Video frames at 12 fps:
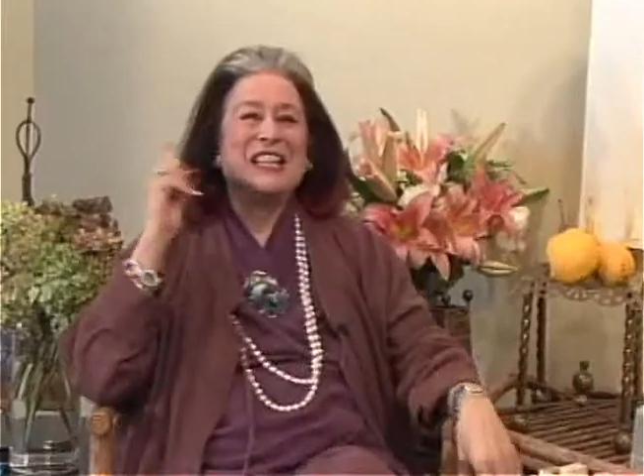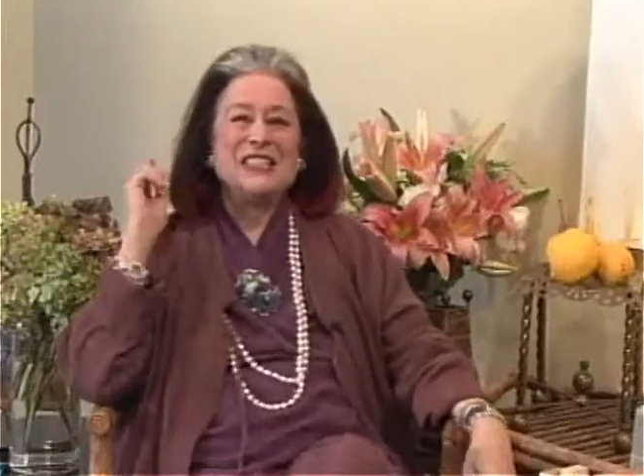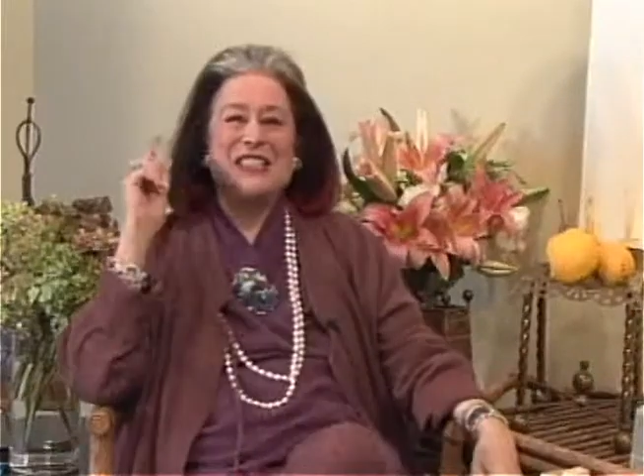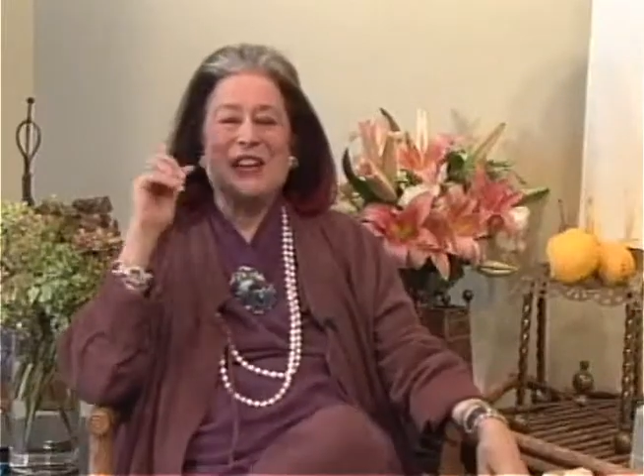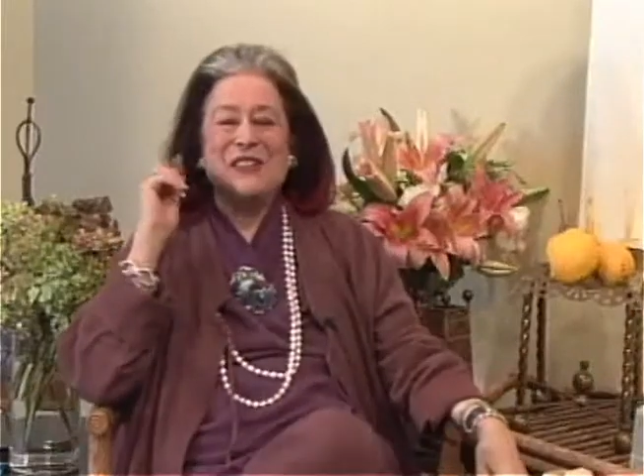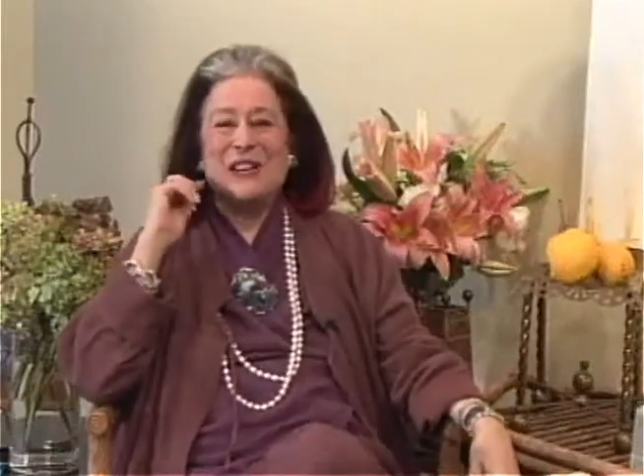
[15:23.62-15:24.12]
And
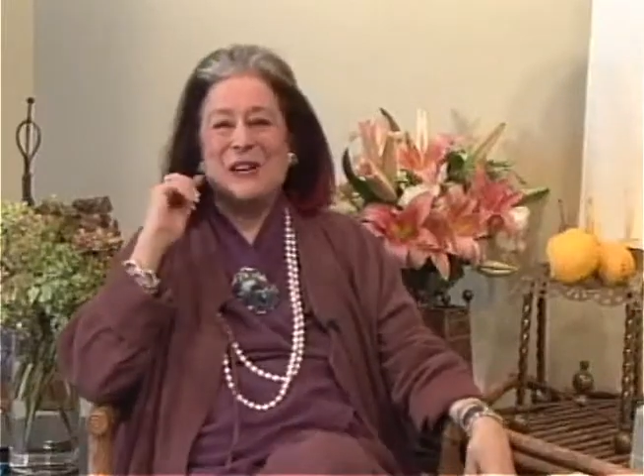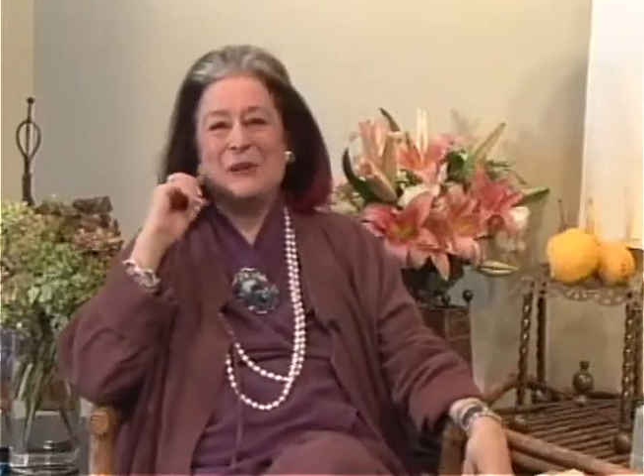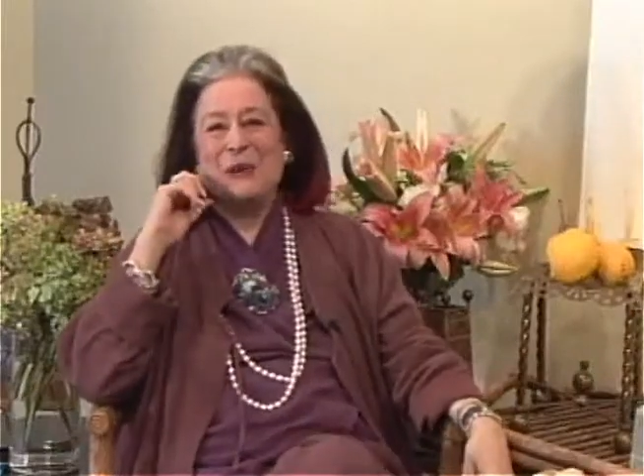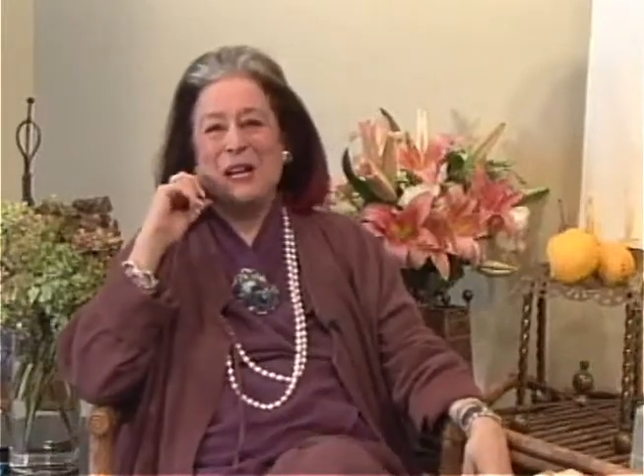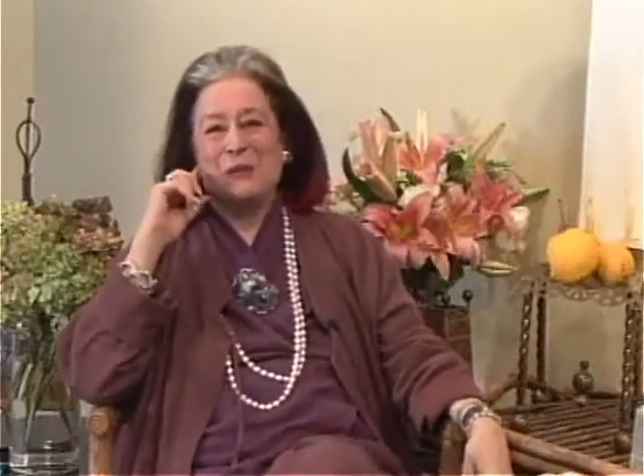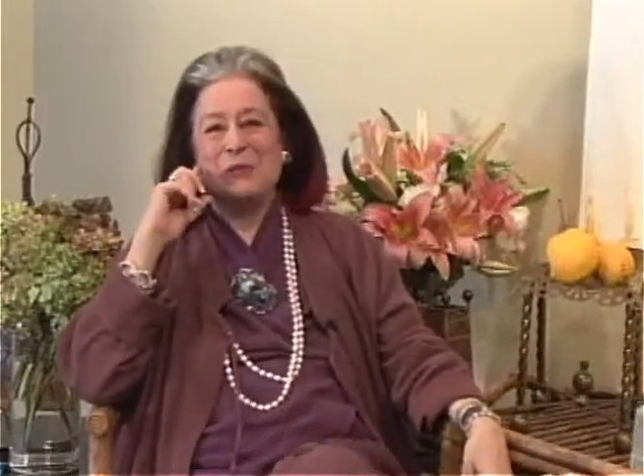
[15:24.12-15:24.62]
don't go
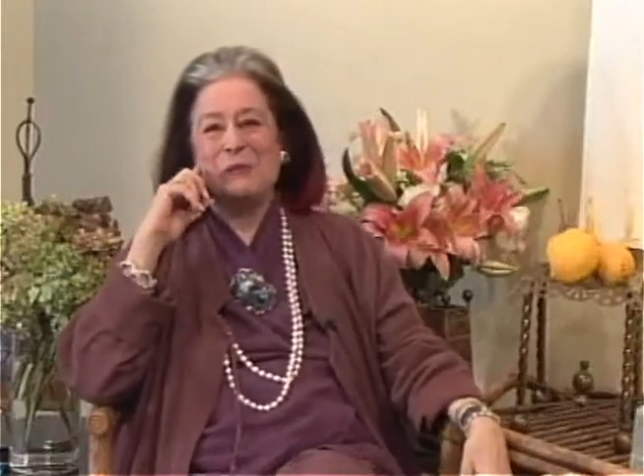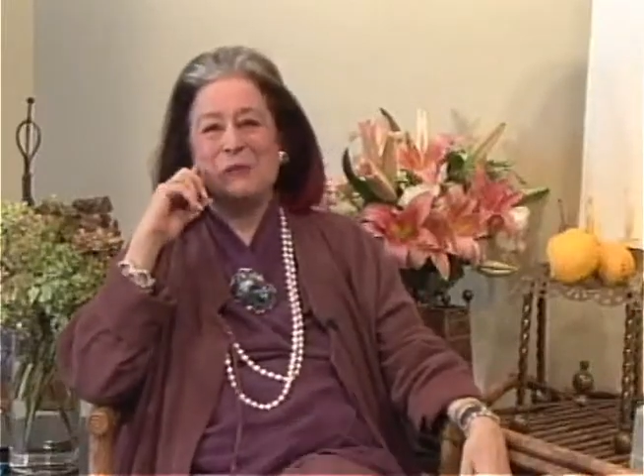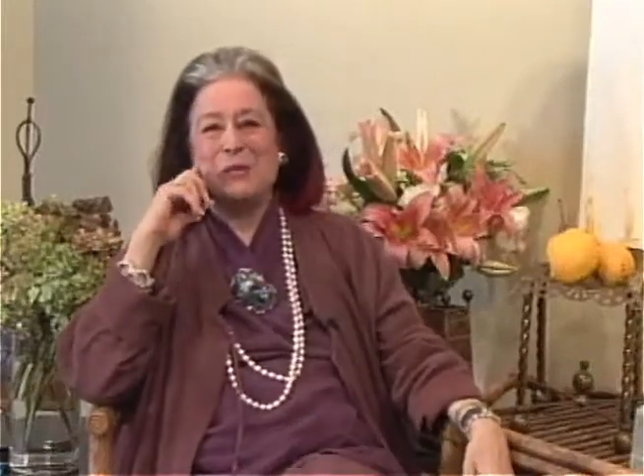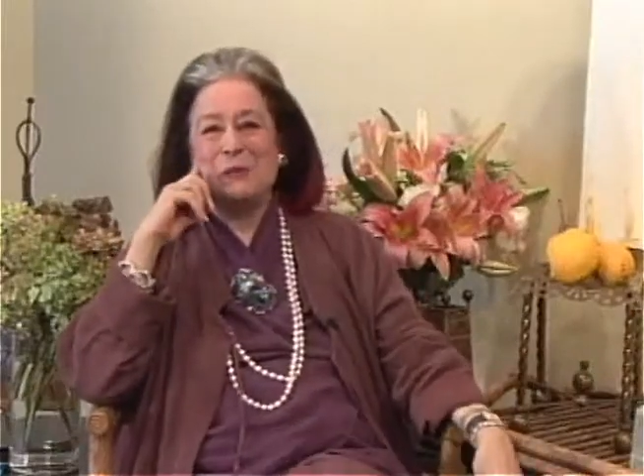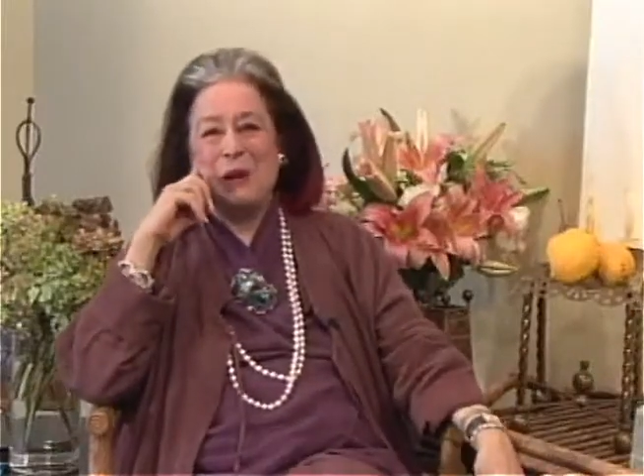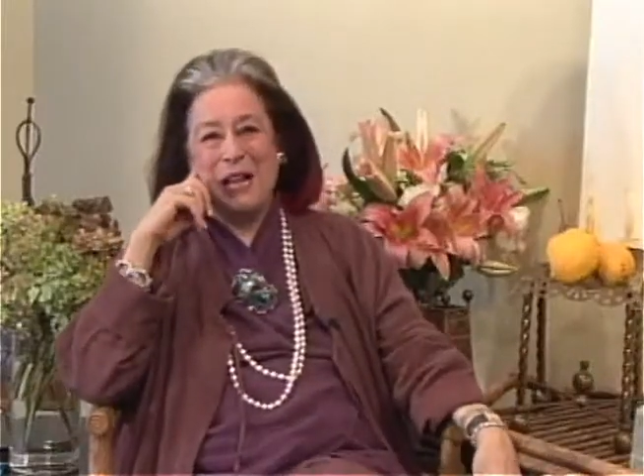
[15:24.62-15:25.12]
away. We'll
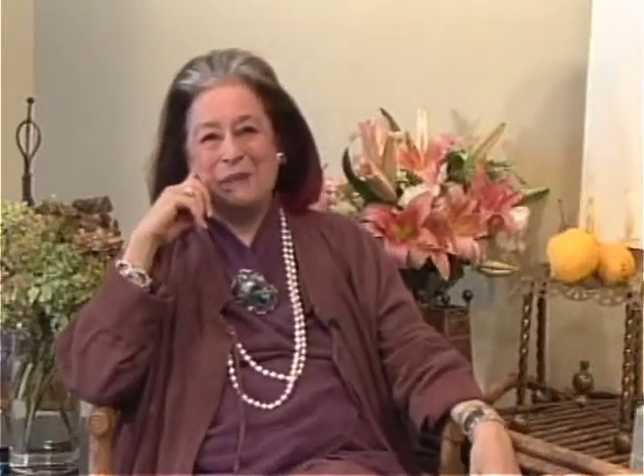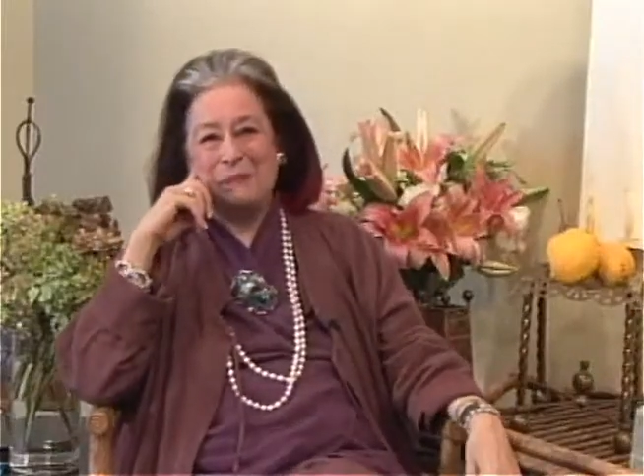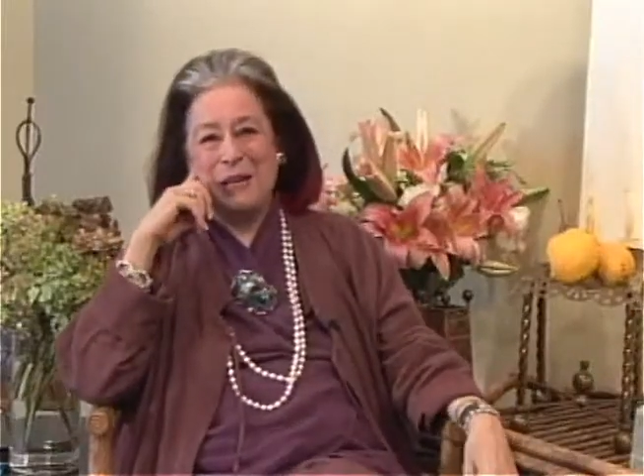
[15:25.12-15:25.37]
be right